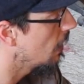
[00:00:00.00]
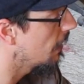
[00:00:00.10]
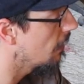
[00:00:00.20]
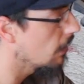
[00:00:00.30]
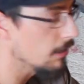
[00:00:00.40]

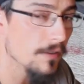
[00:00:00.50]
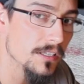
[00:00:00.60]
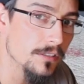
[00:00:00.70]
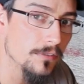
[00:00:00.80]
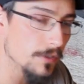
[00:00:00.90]
and I got
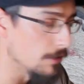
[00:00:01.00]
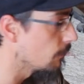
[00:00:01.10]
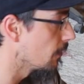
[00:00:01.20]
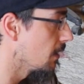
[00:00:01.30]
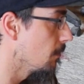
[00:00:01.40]
this off a good
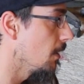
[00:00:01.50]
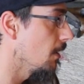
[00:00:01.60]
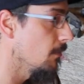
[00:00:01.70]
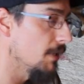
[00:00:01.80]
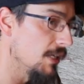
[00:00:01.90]
friend of
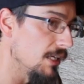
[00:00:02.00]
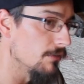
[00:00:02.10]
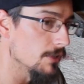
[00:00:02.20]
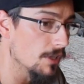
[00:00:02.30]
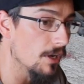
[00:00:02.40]
mine when
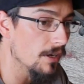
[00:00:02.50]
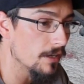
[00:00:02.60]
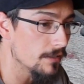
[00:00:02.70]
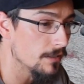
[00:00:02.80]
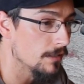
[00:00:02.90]
he
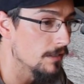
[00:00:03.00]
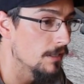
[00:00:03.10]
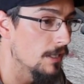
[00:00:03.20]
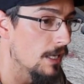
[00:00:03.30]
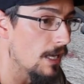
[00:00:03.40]
retired,
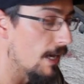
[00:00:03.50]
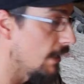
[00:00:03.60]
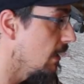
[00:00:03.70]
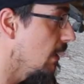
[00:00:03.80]
and